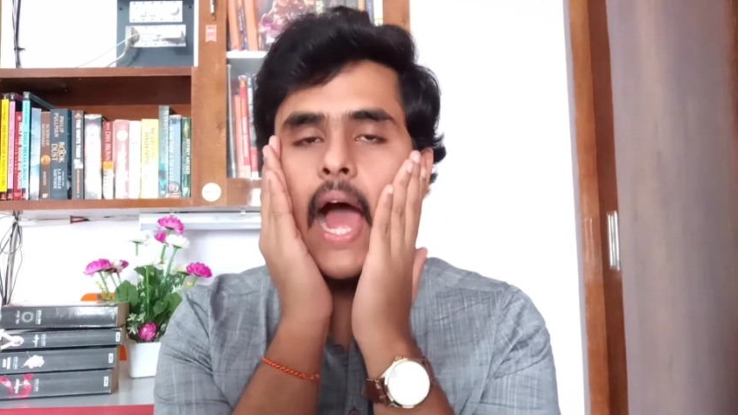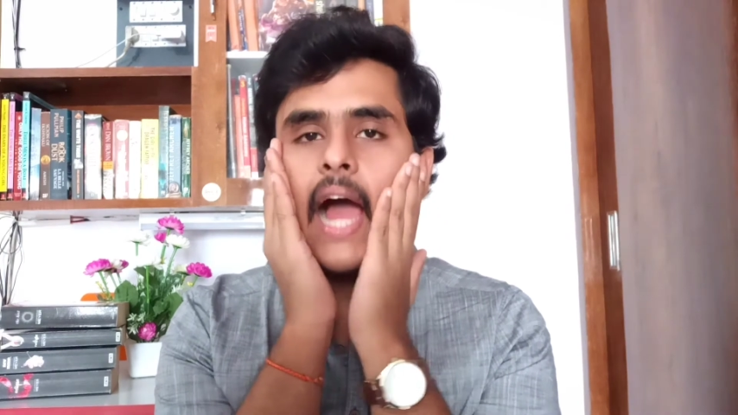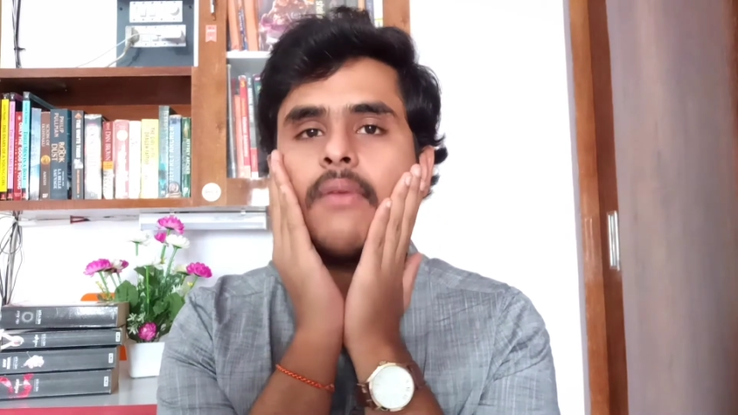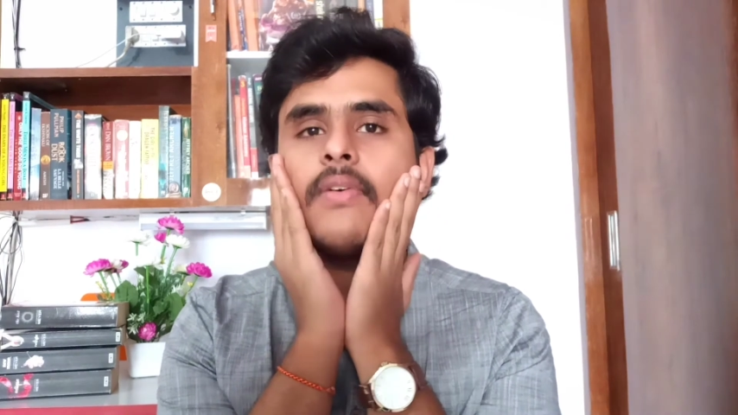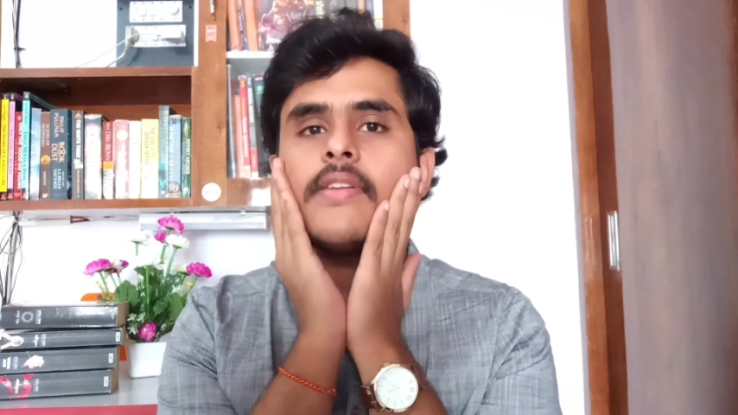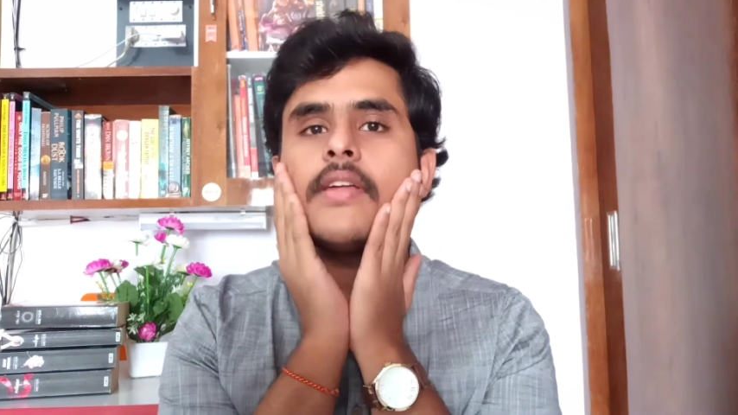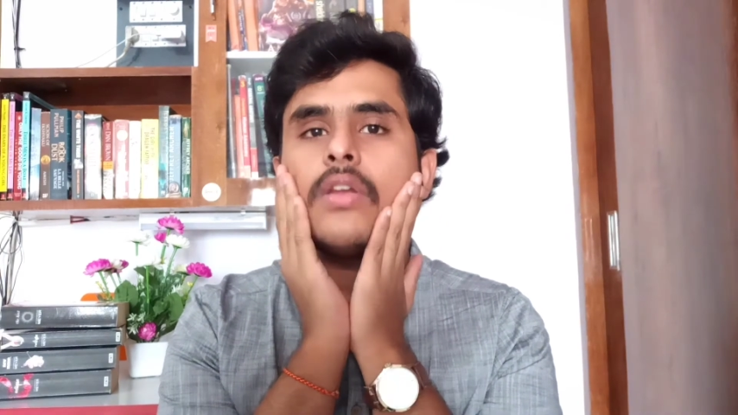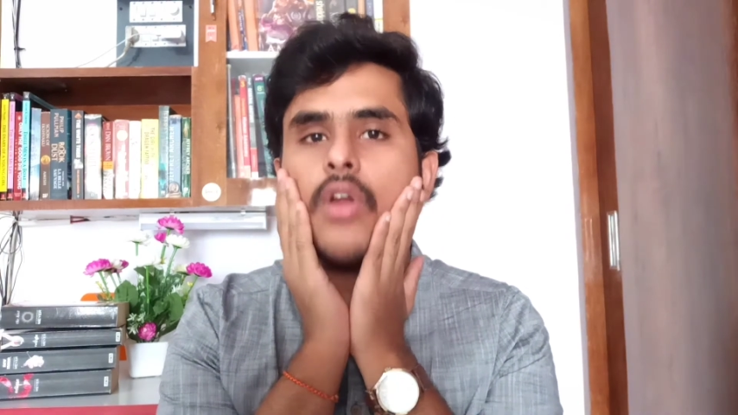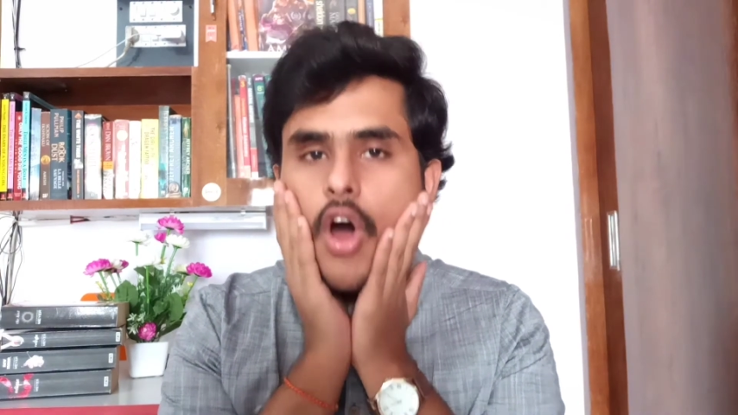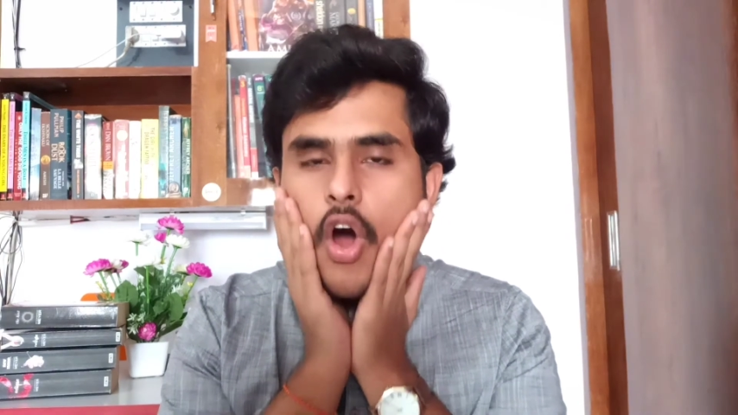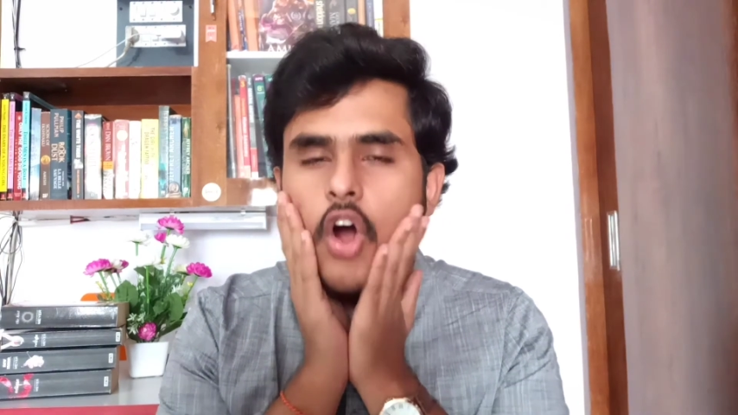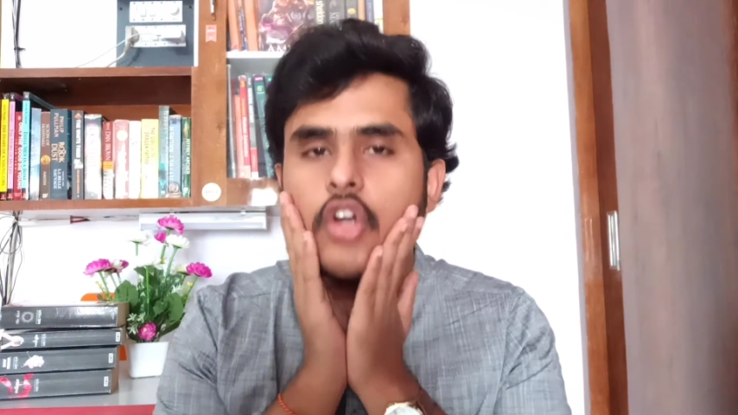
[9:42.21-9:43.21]
I was in
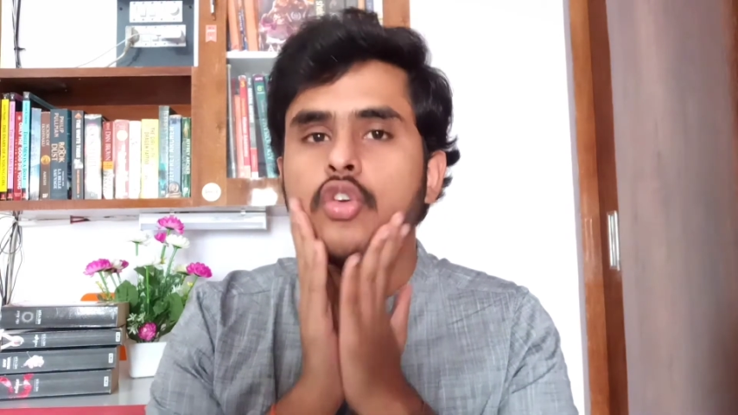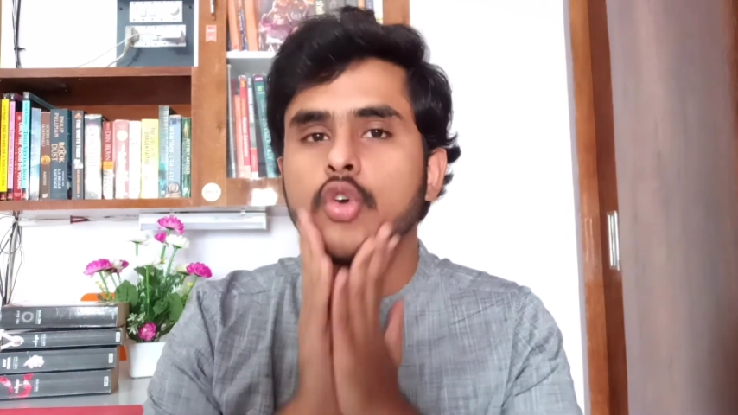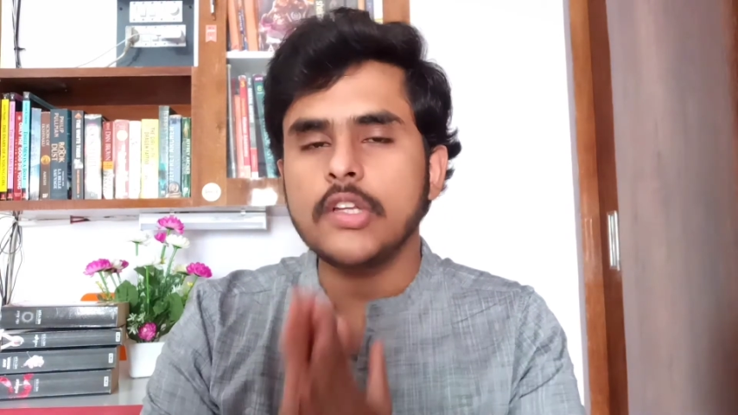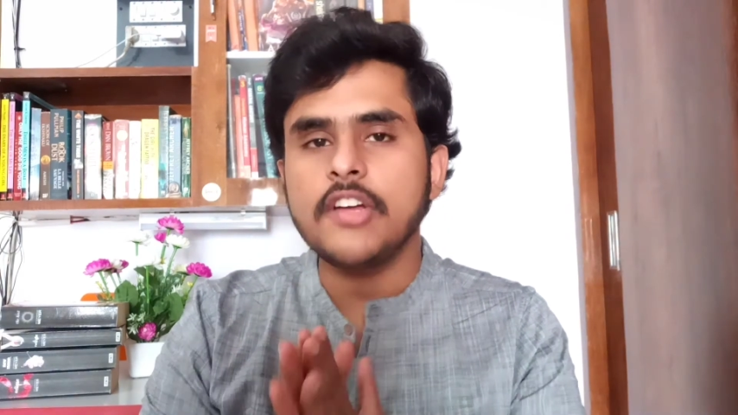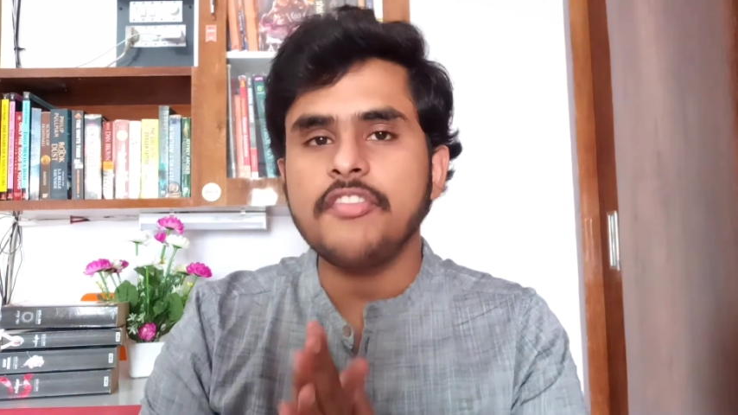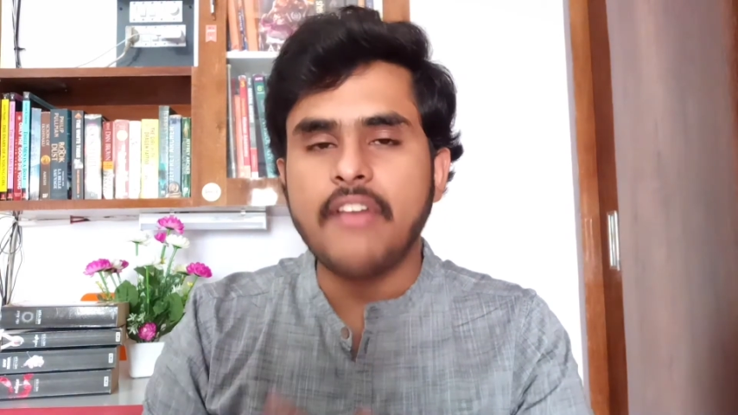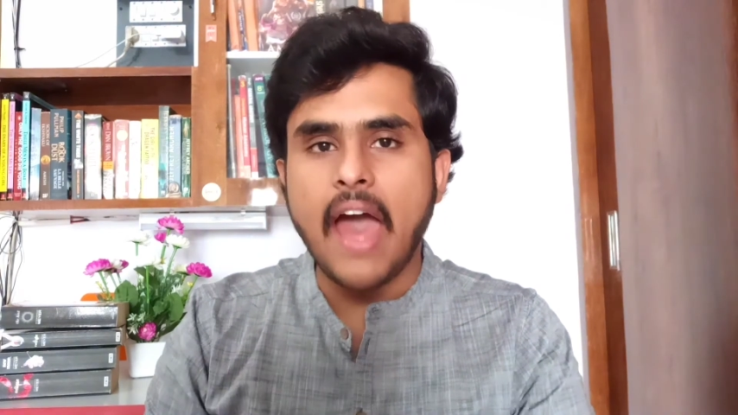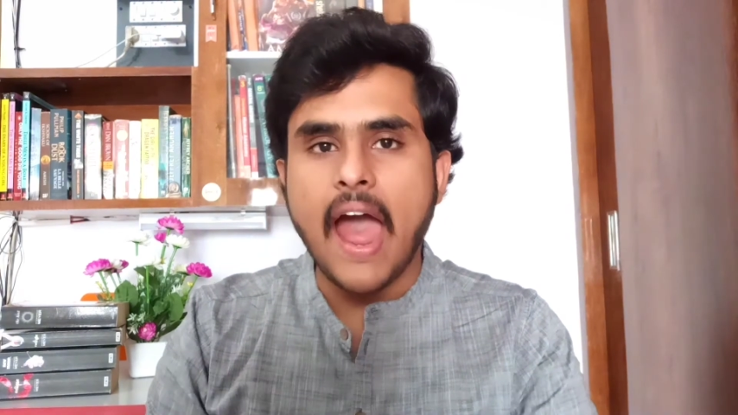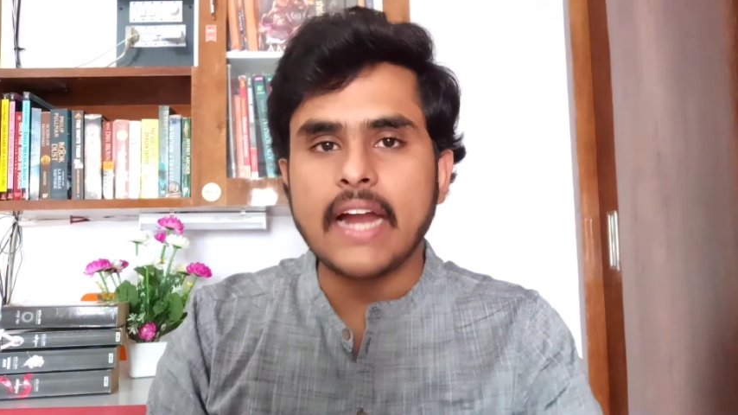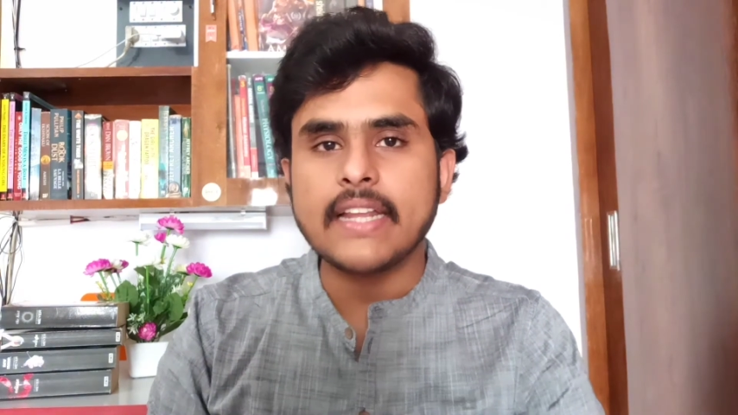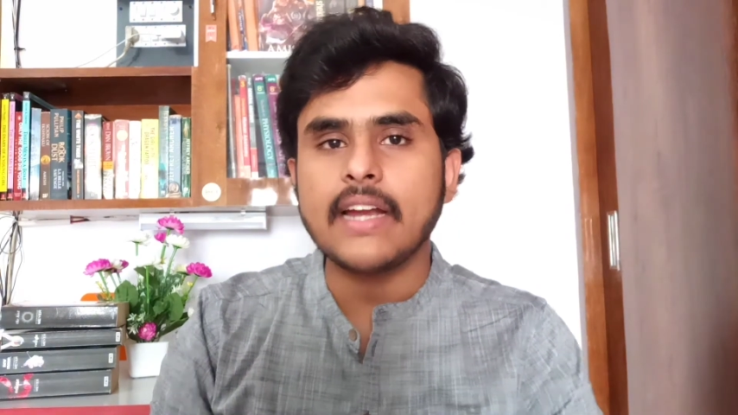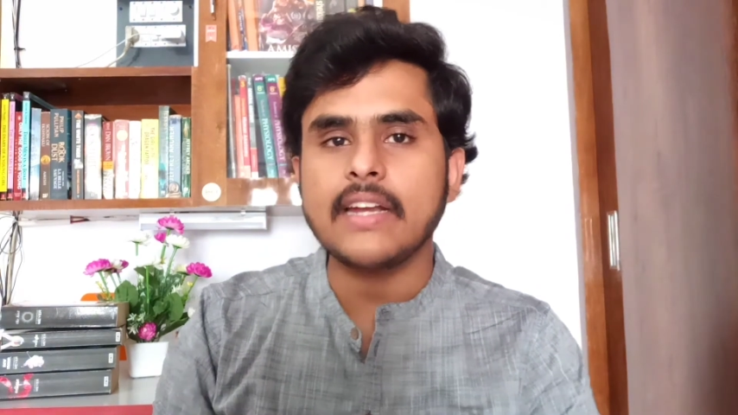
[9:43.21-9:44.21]
awe to know the
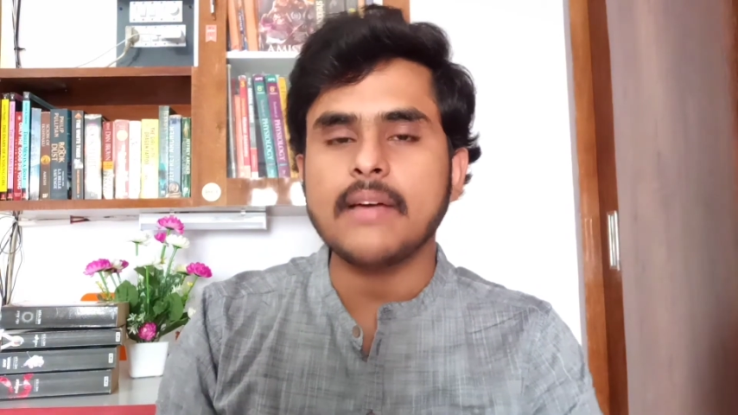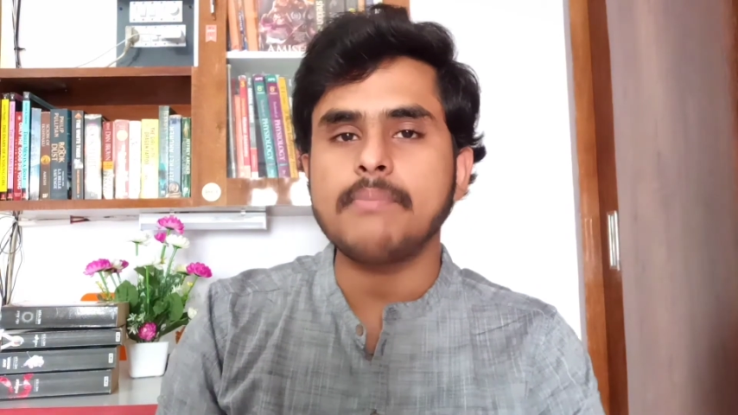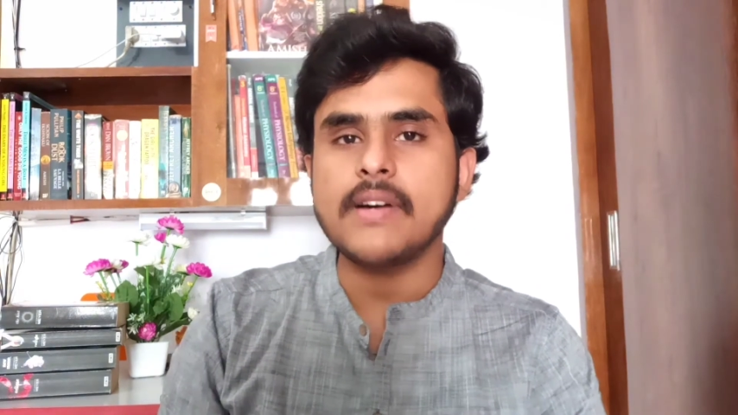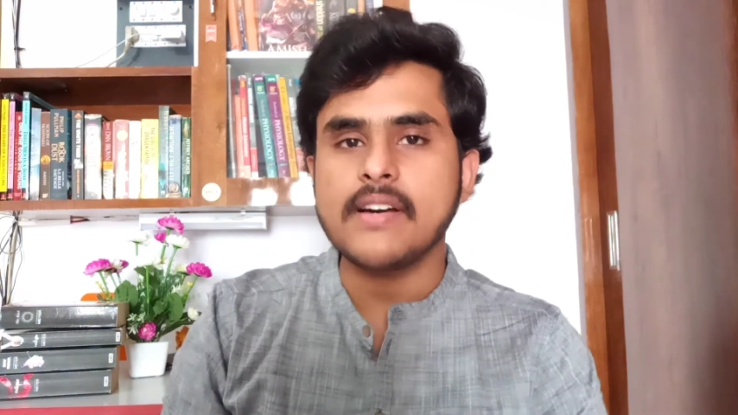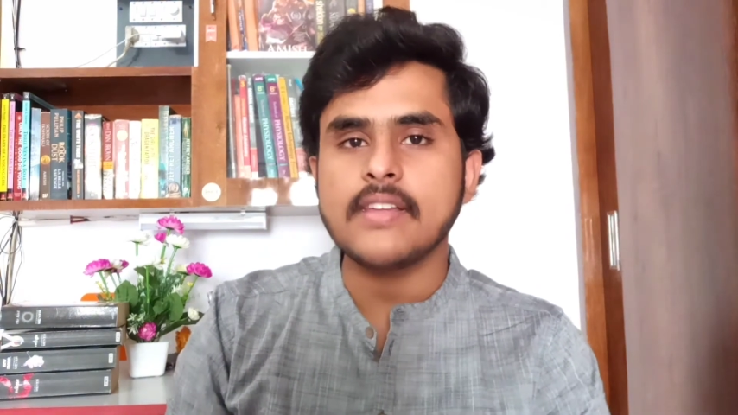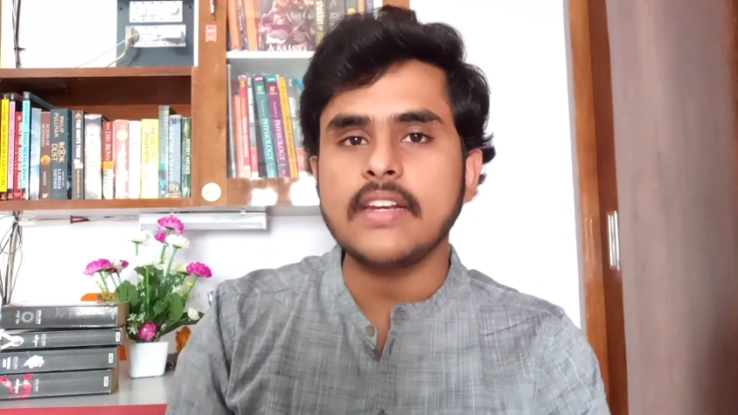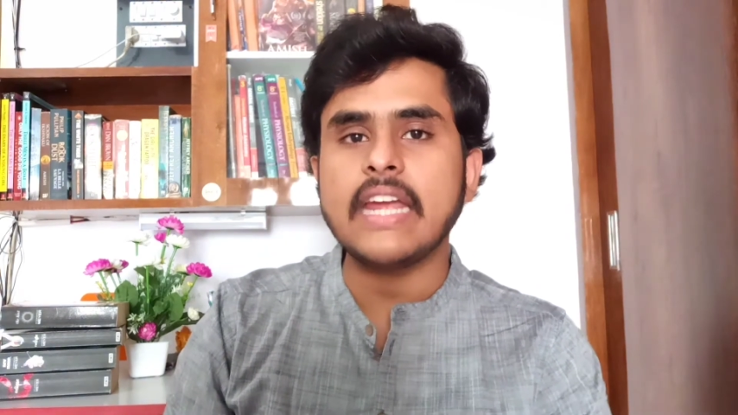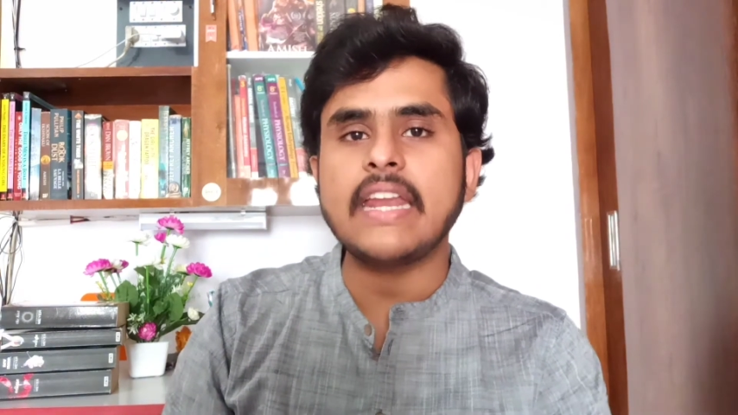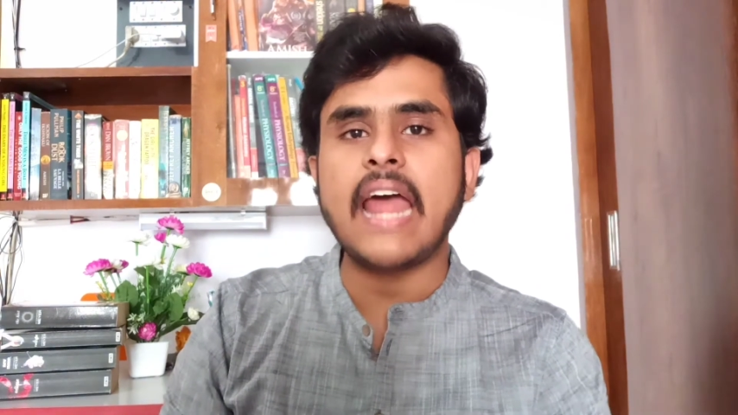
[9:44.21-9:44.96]
fact that a person can